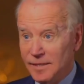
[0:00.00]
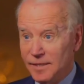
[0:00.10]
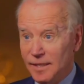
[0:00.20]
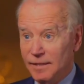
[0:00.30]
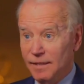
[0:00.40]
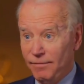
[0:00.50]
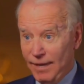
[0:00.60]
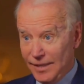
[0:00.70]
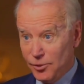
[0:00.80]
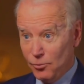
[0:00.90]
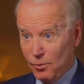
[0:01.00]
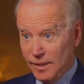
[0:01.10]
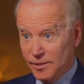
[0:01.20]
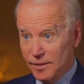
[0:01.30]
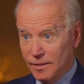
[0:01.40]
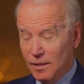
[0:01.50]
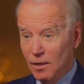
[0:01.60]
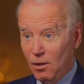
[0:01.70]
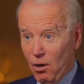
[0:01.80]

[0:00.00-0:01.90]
I said, "That's your reason.